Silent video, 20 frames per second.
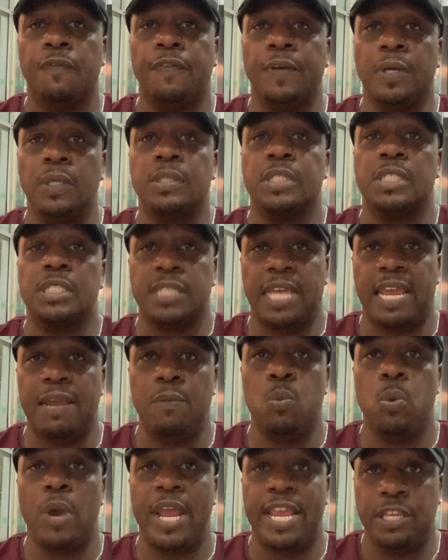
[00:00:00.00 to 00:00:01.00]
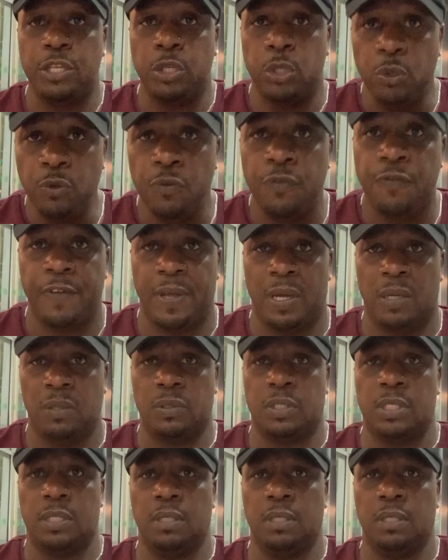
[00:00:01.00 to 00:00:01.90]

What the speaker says: felt the same way you felt,